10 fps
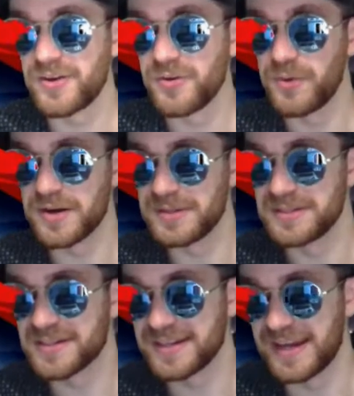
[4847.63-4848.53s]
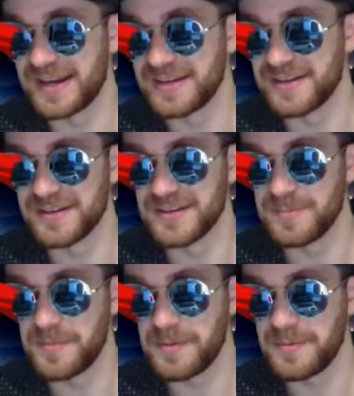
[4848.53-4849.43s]
What are we looking at here?
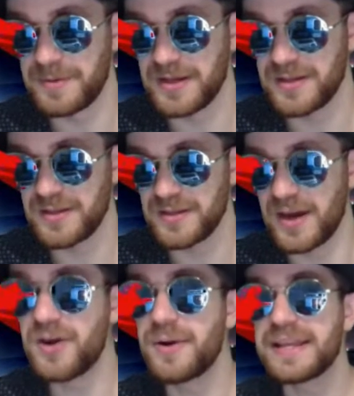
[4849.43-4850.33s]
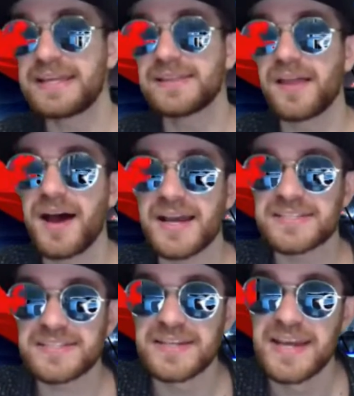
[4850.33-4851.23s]
Oh, and he
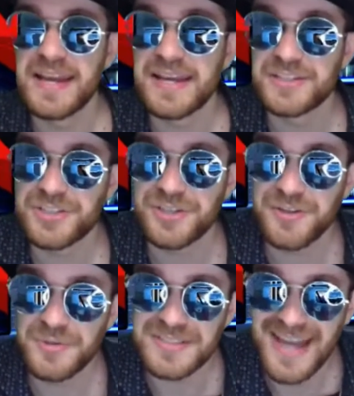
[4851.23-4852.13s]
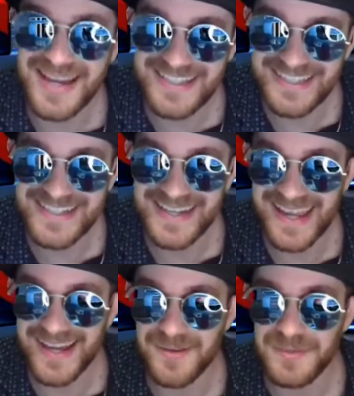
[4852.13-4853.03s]
lost to Tyson
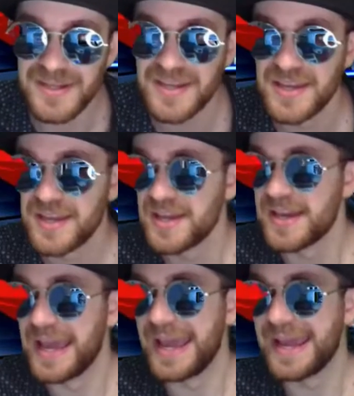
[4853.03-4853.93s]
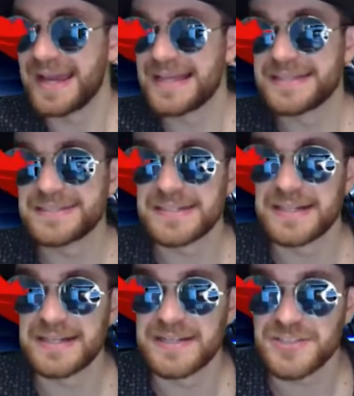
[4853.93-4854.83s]
Nam and
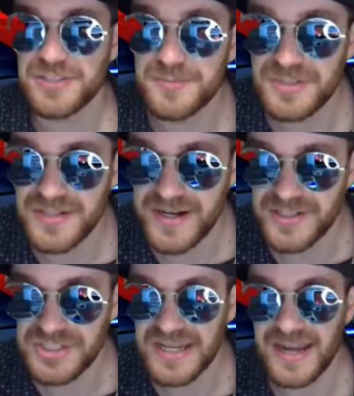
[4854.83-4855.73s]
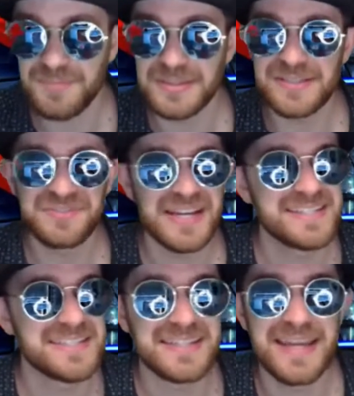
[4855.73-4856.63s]
Sumudarji. I believe
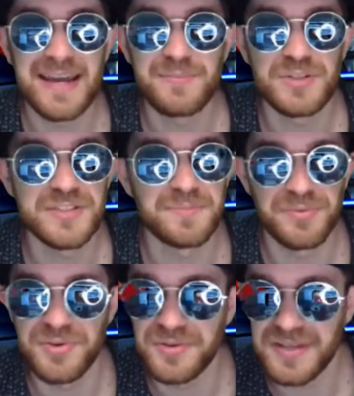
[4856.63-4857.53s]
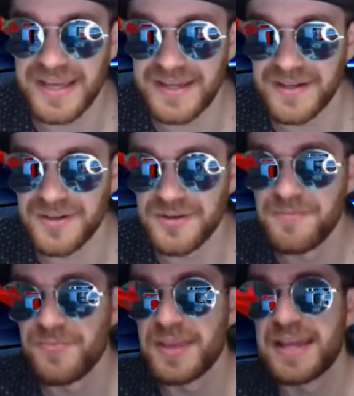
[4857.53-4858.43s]
Tyson Nam was a brutal KO,
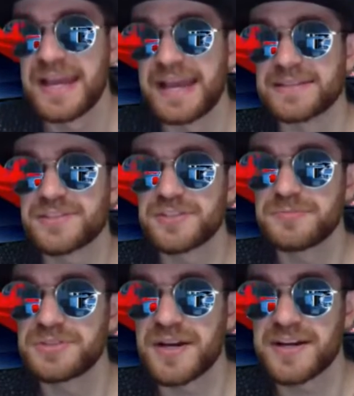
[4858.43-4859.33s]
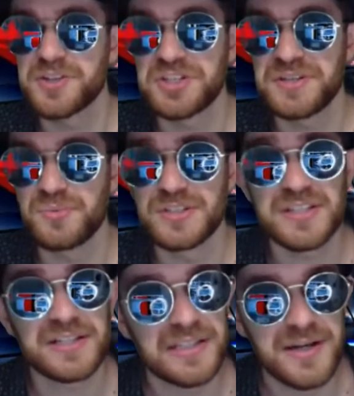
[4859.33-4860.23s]
and Sumudarji was
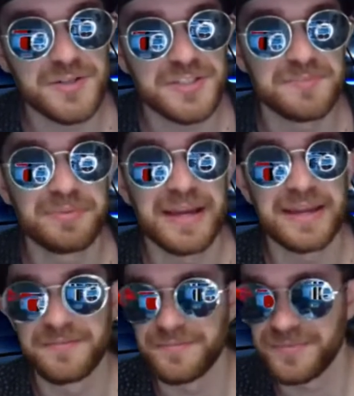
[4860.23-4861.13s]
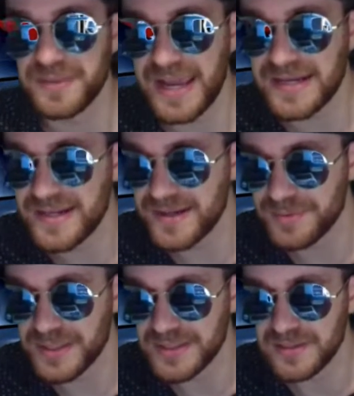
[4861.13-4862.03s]
close, but ended up
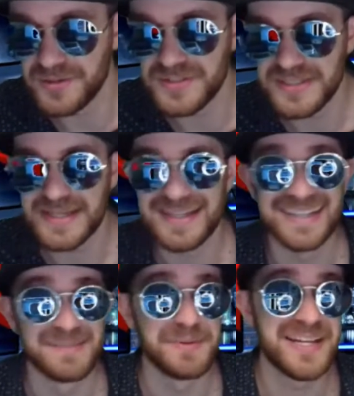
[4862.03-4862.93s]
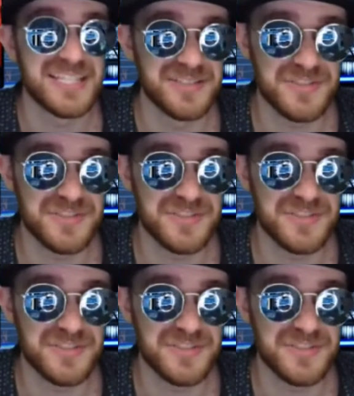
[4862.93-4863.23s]
losing because of